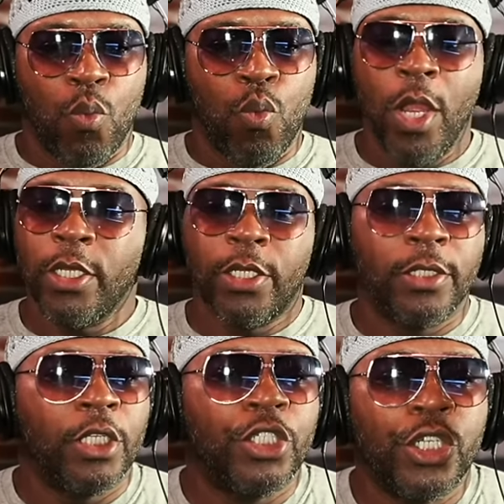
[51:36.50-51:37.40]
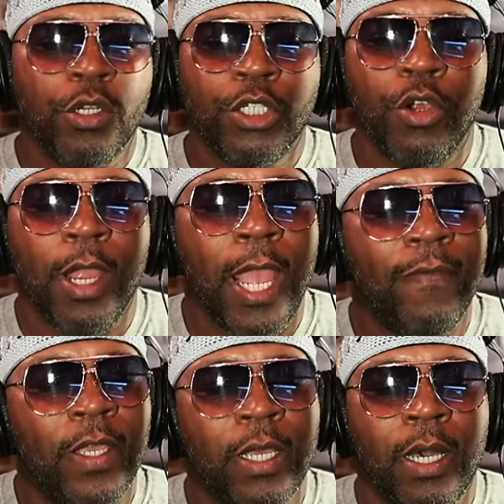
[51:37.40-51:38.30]
What does a church girl have
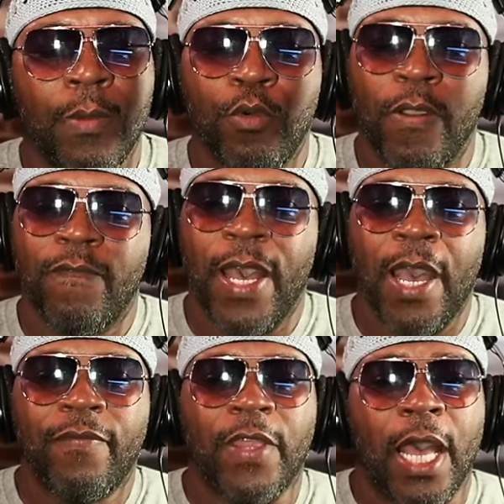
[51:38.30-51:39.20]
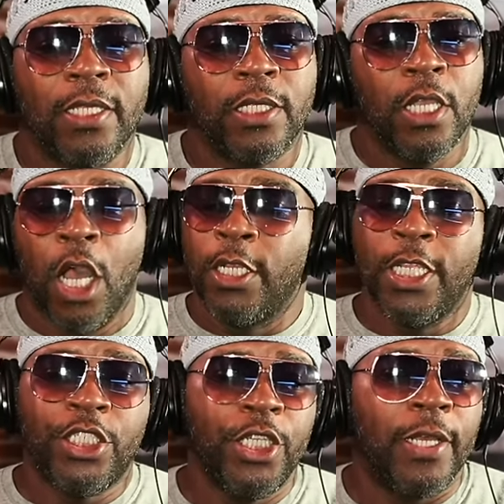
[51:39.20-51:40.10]
in common with five thots?
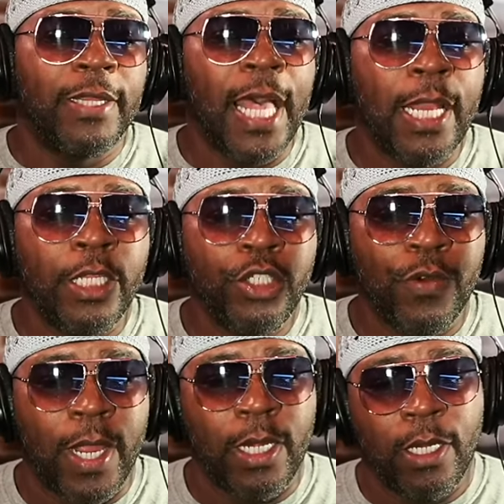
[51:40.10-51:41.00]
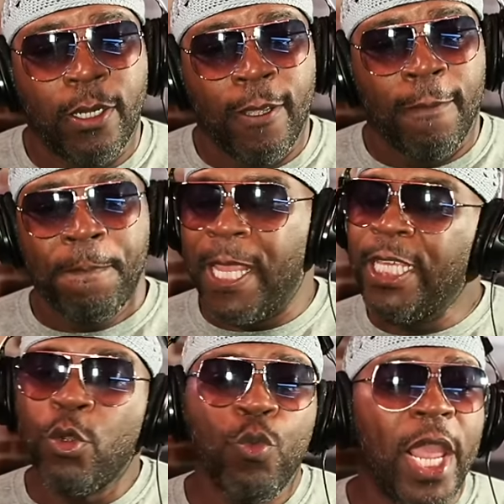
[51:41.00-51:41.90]
Unless she a thot in training.
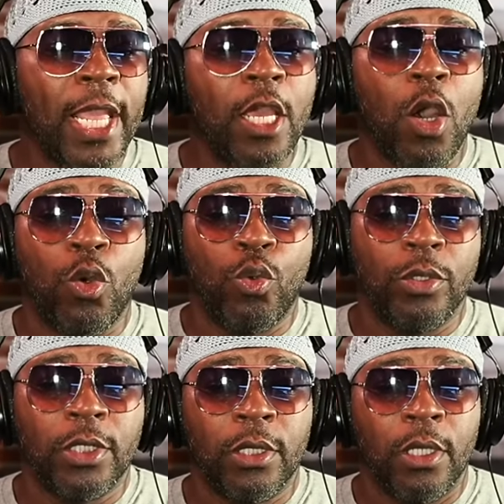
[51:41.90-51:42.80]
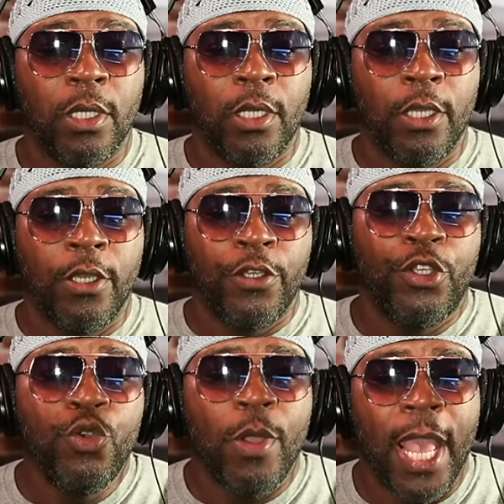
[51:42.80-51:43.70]
Either way it goes,
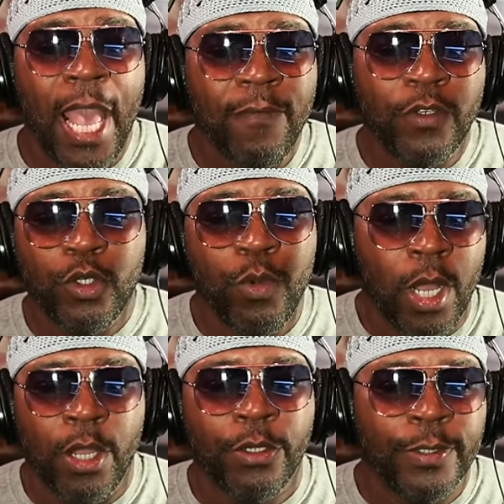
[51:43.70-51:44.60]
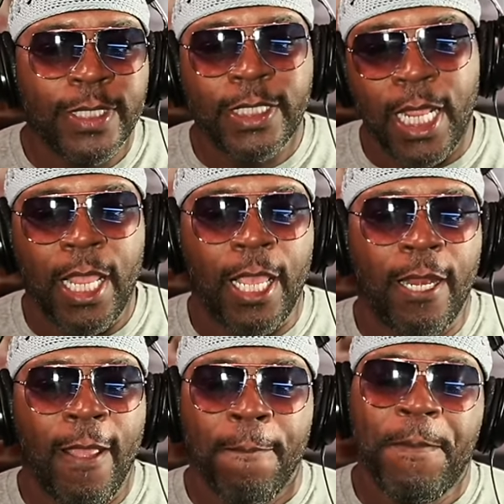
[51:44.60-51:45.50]
you have to understand
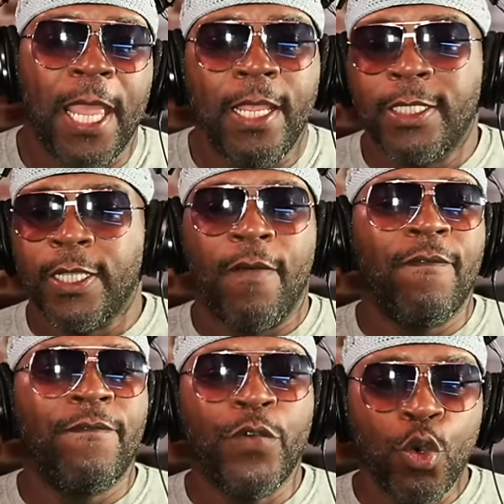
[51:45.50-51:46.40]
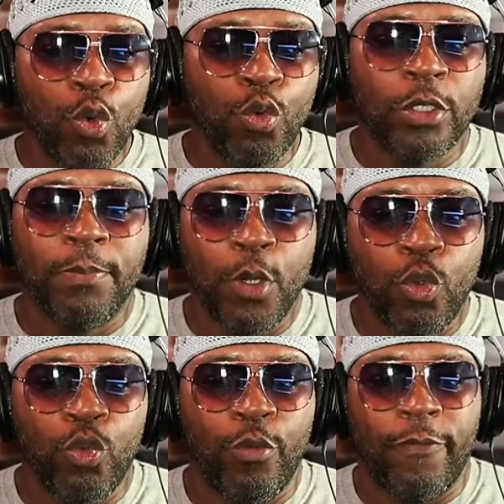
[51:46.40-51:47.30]
that it's a fool's
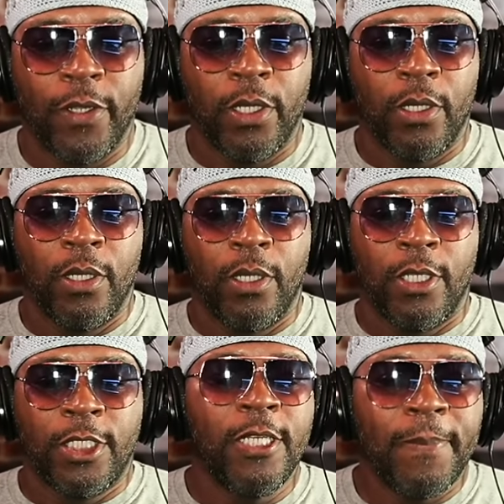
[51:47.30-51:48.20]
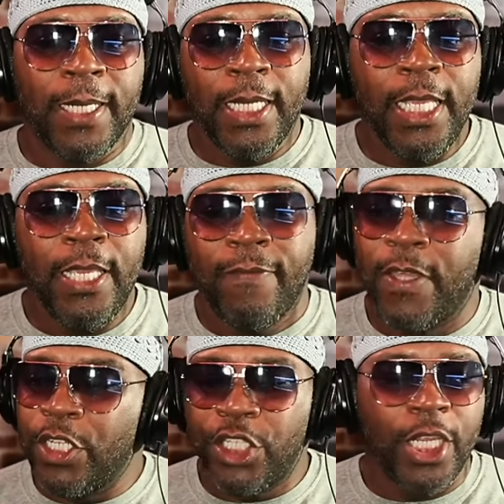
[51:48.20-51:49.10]
move to believe
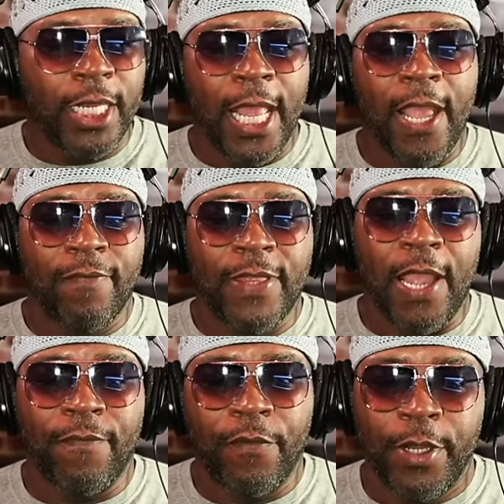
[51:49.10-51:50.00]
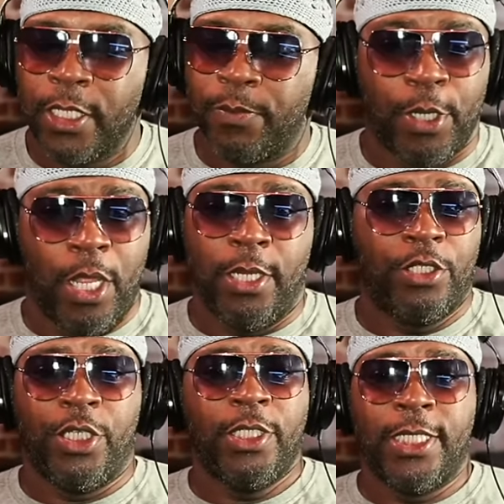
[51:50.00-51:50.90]
that she can have thot friends, but and
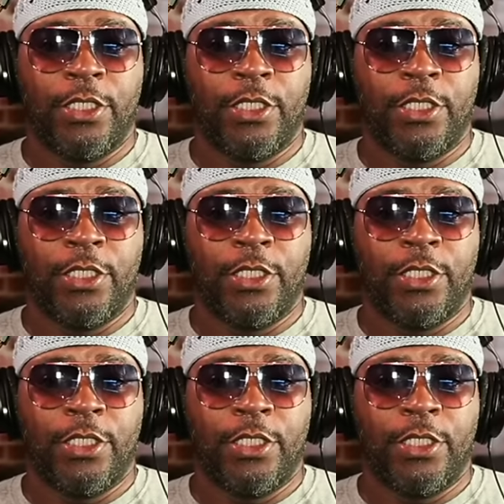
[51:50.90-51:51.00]
she